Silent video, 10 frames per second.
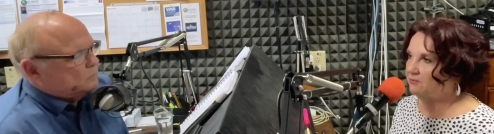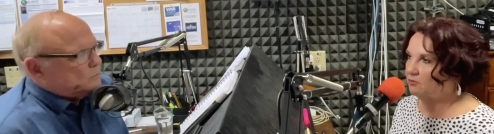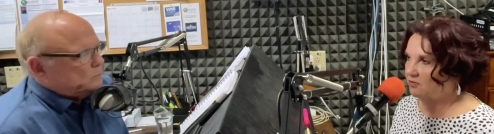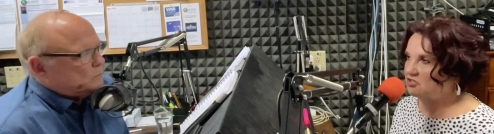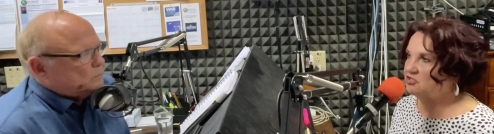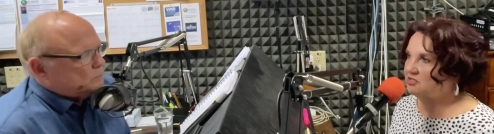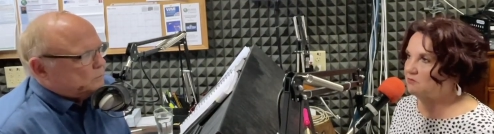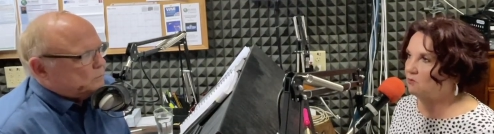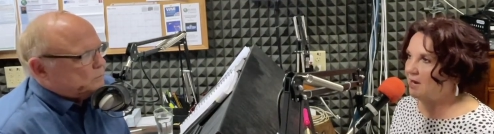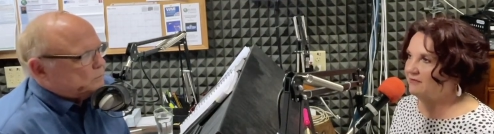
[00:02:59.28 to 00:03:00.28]

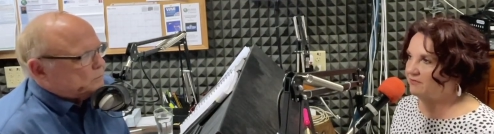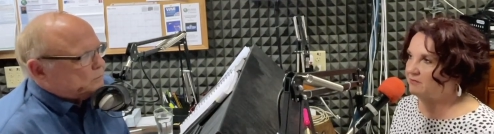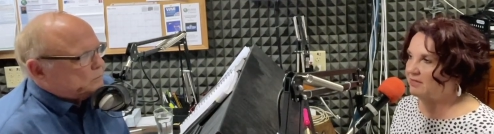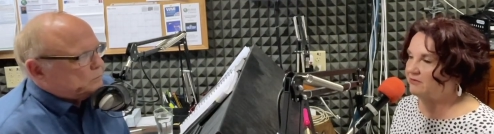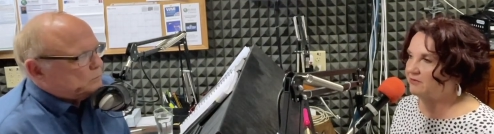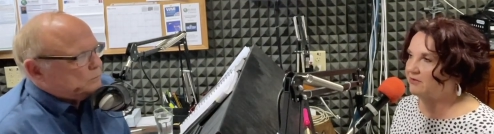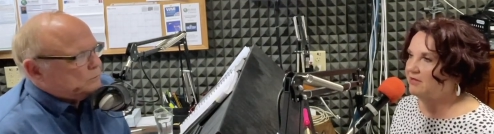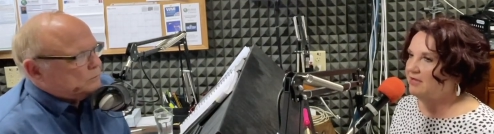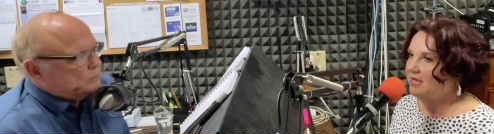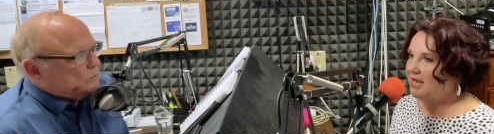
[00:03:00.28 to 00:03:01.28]
Speaker 1: Christian wife and mother.
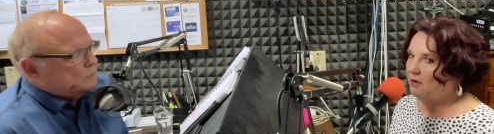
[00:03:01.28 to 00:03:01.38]
I